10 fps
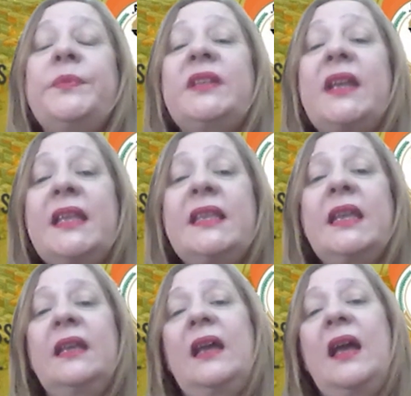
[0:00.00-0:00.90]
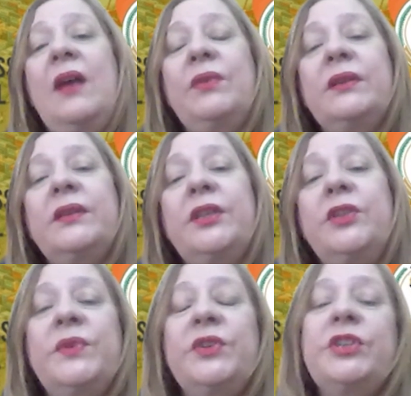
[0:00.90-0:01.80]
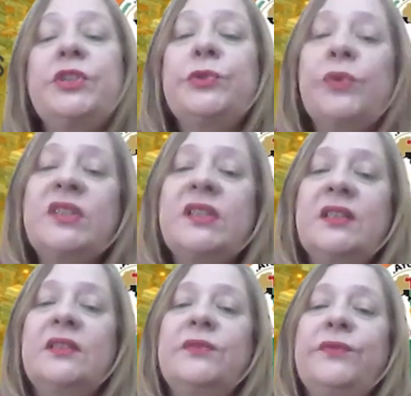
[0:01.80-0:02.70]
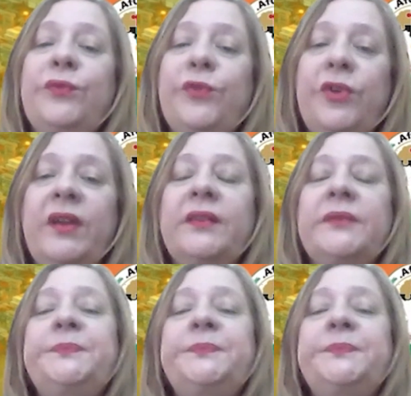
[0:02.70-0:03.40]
training our human resources for